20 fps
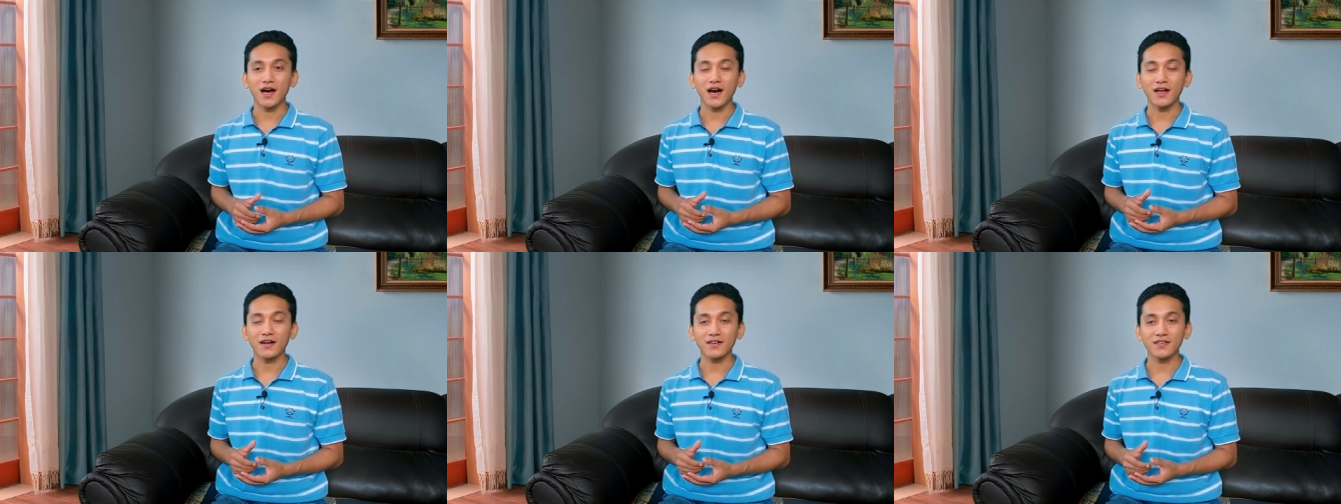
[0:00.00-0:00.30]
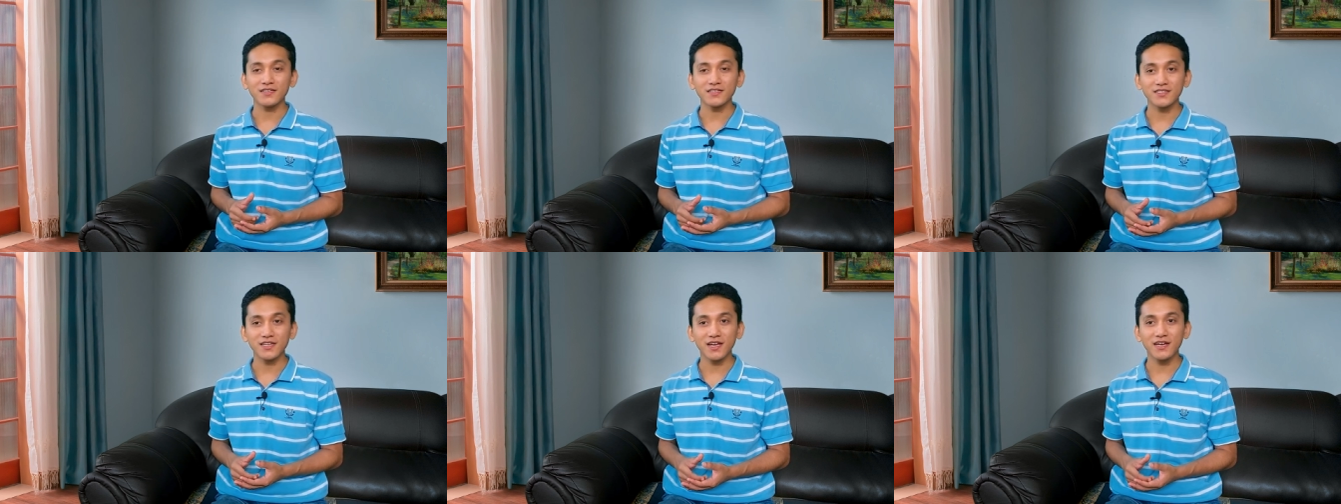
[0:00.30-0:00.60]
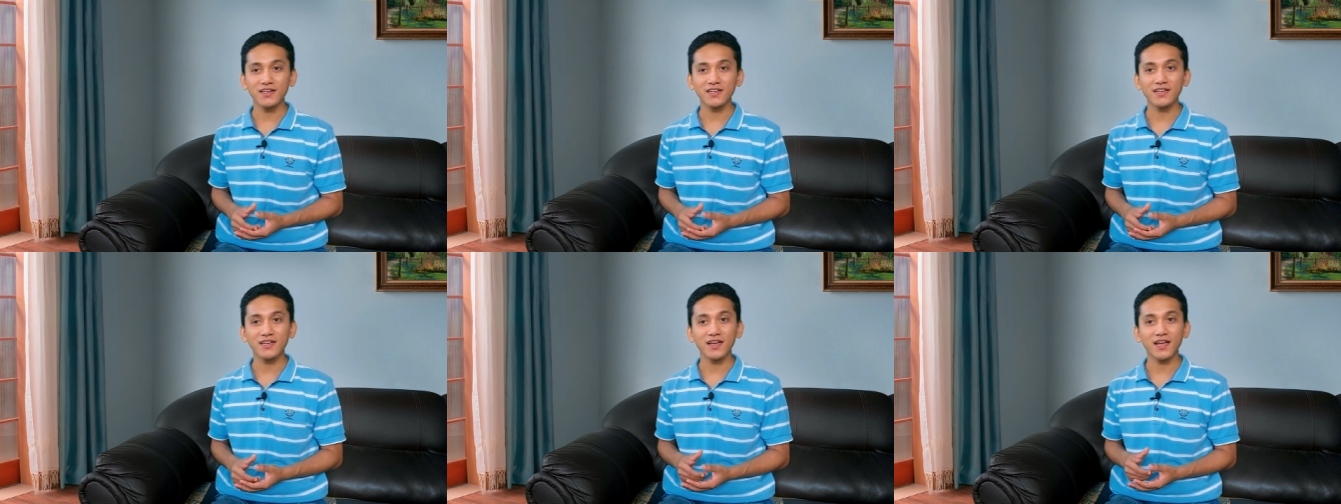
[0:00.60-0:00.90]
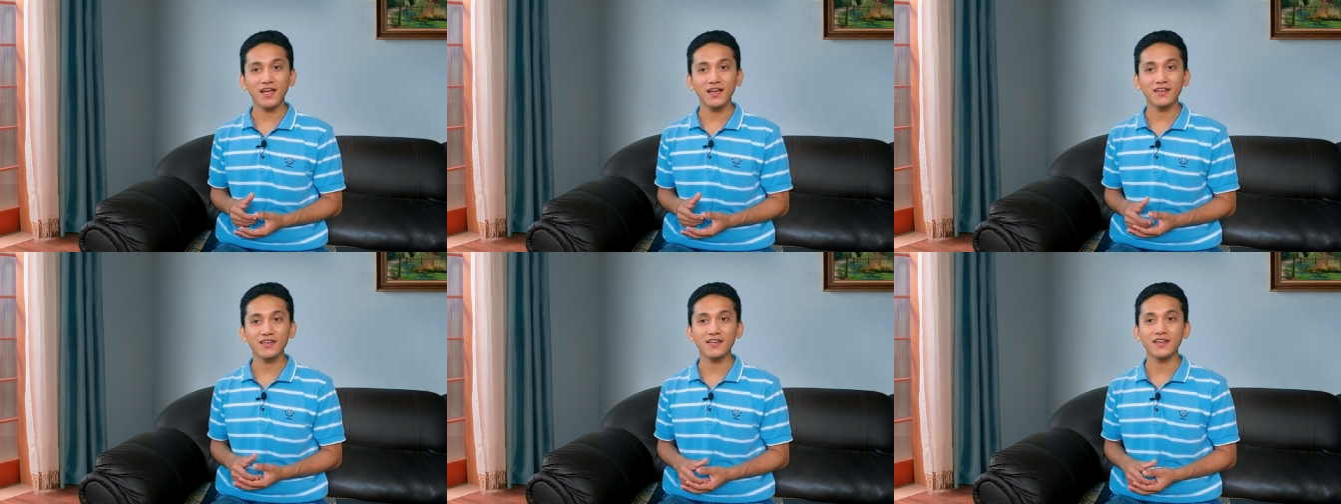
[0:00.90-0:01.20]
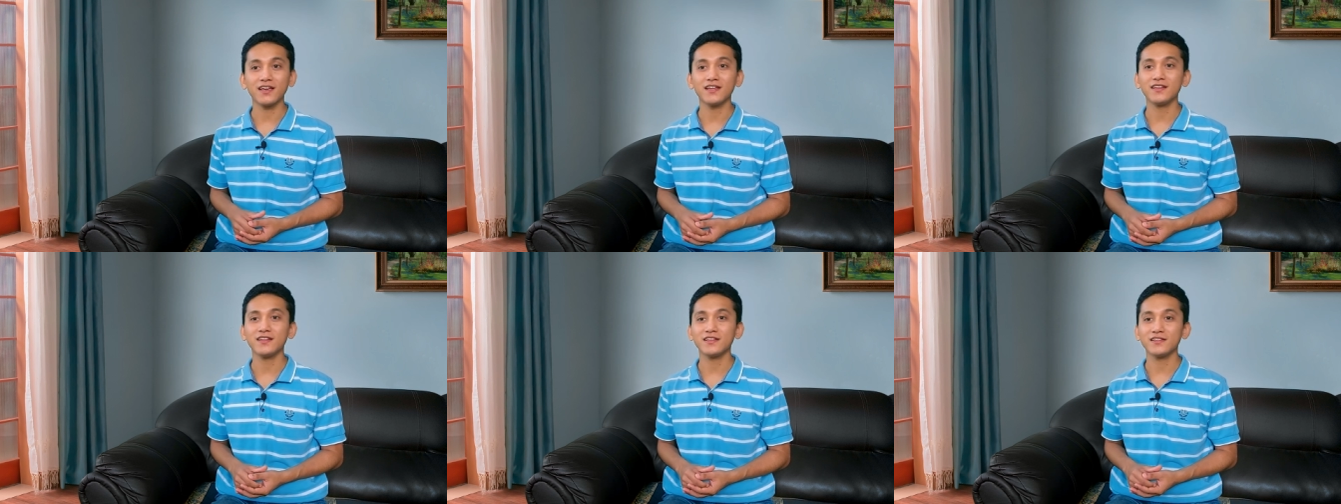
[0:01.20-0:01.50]
understanding and
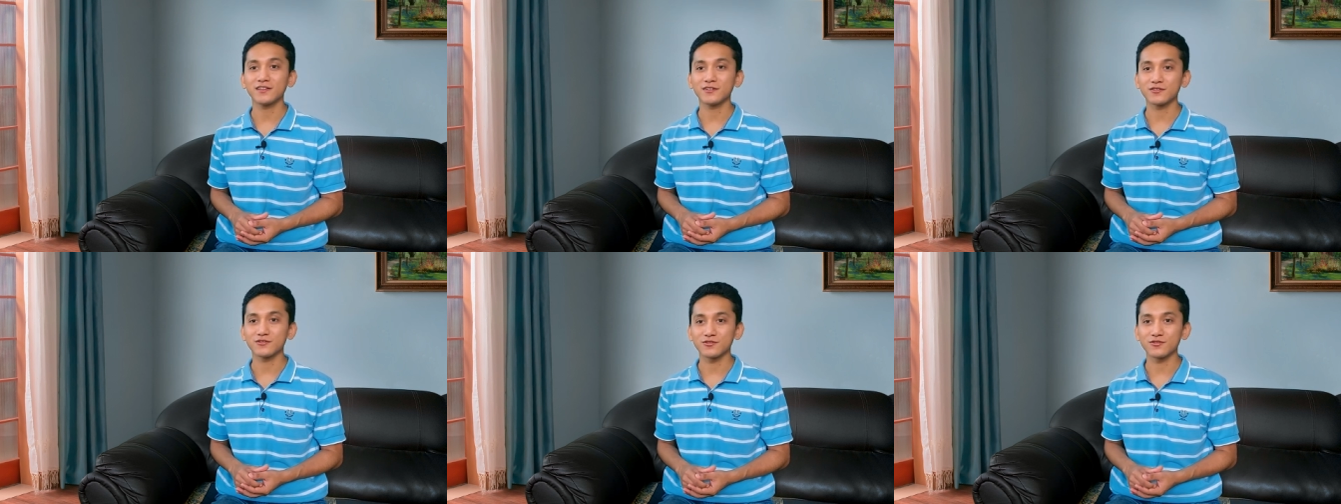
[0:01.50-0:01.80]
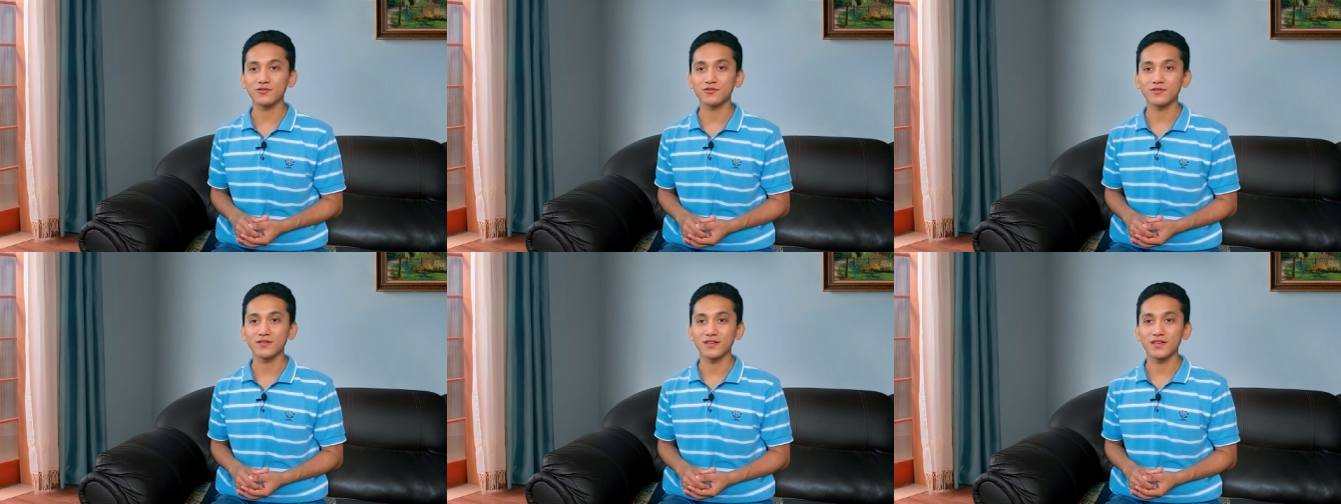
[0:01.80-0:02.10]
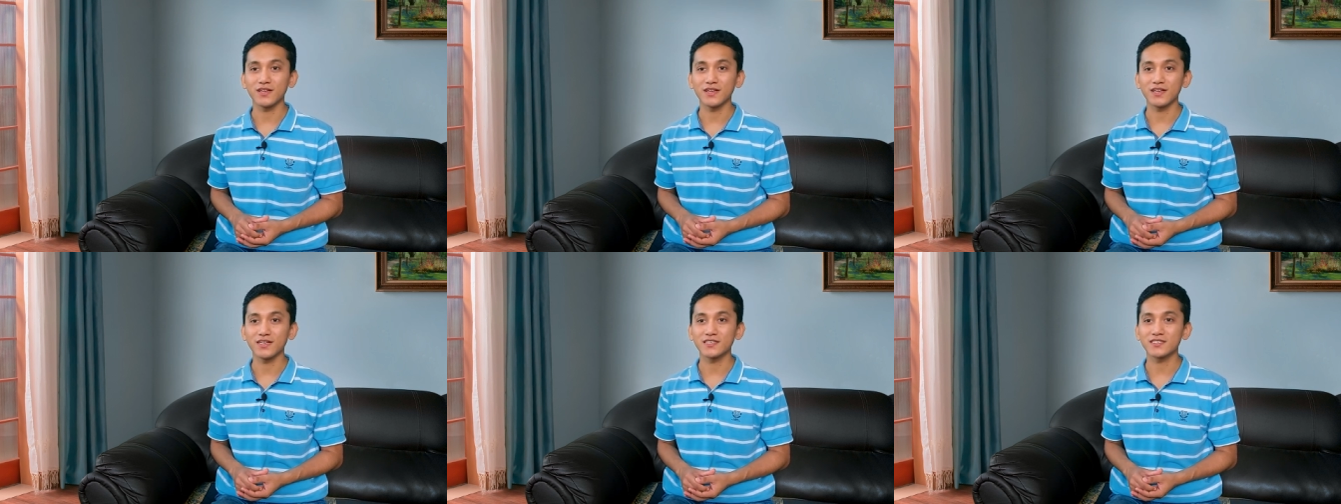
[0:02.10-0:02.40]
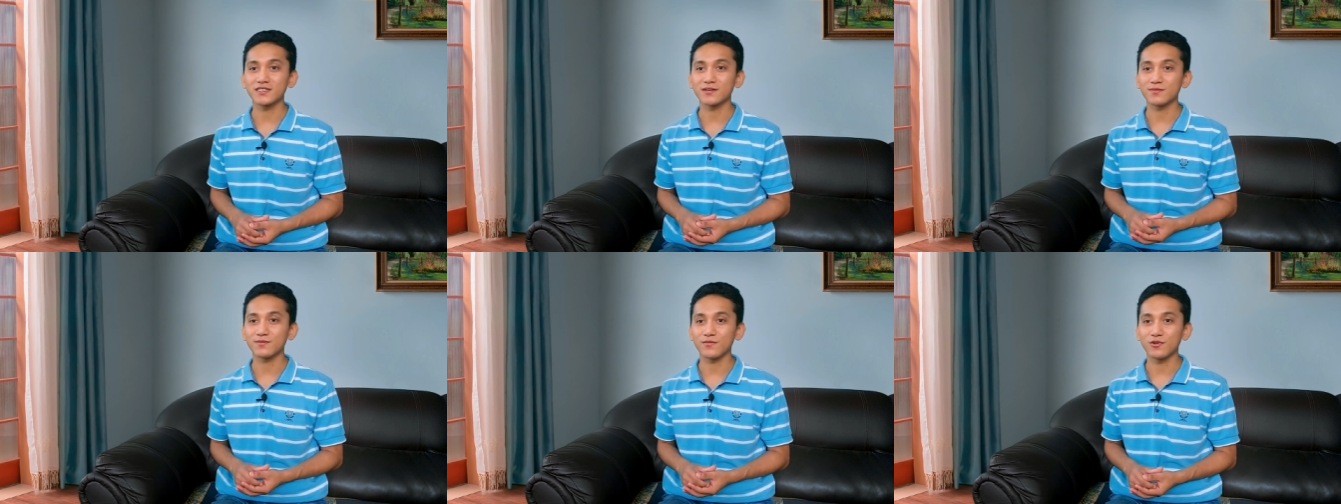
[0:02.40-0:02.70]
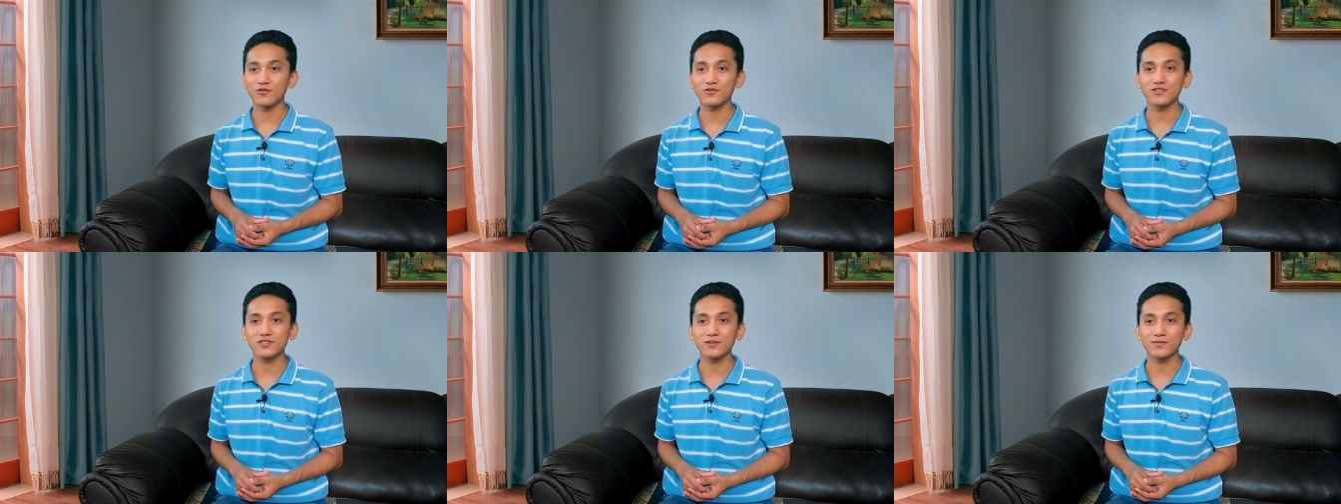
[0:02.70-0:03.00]
gaining the truth is the
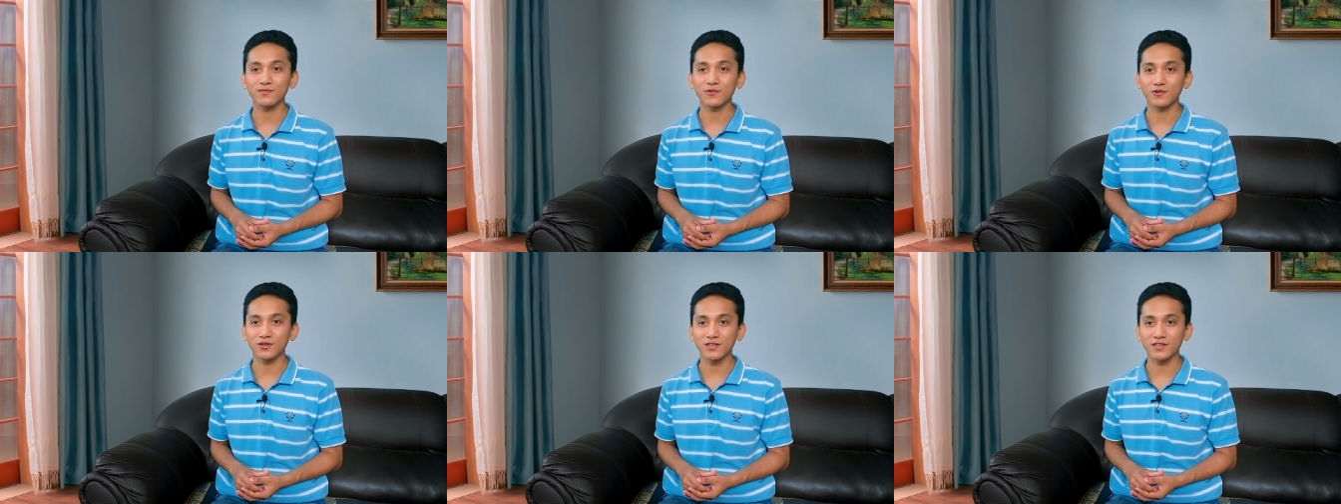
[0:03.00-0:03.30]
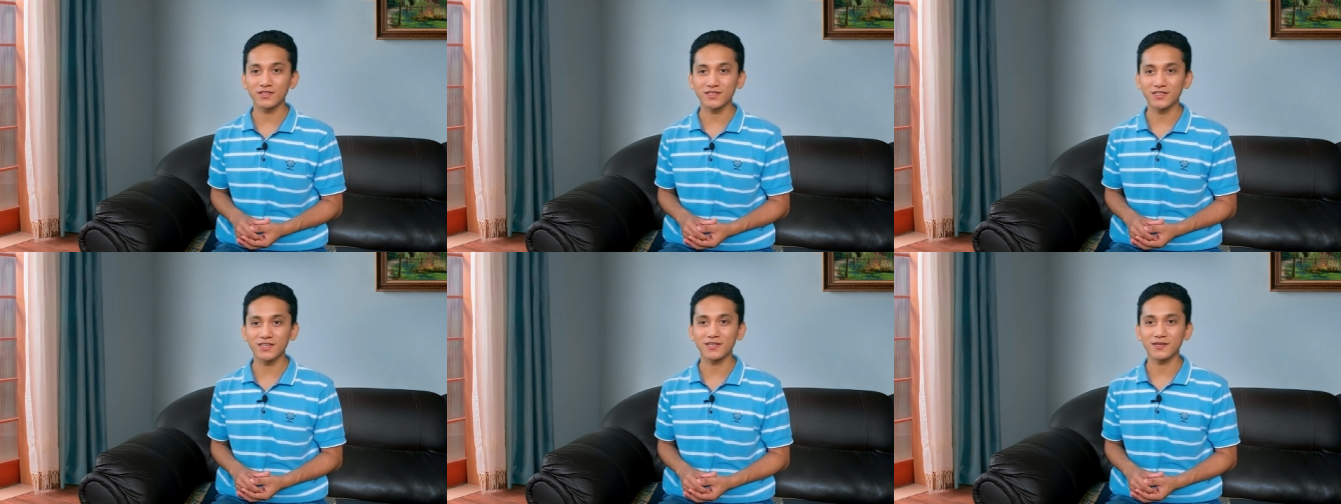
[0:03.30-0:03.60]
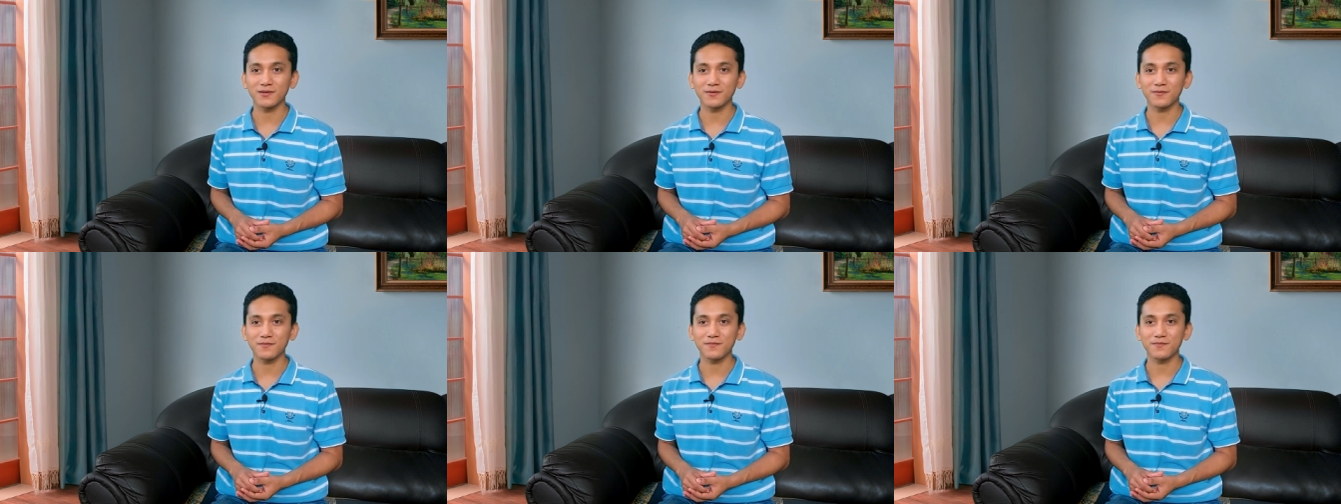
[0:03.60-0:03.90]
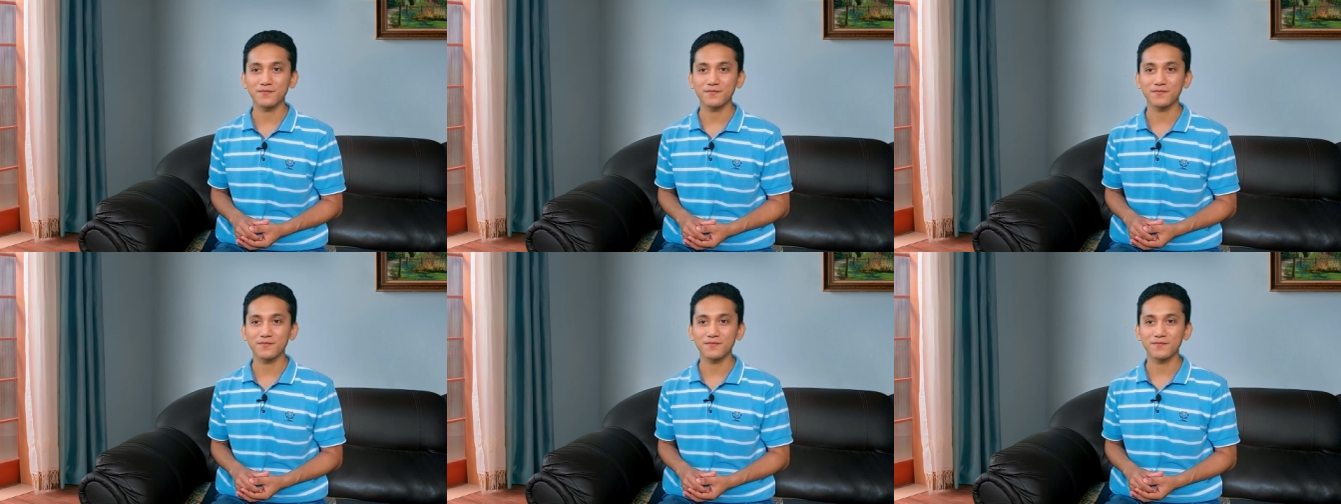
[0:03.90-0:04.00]
most important thing.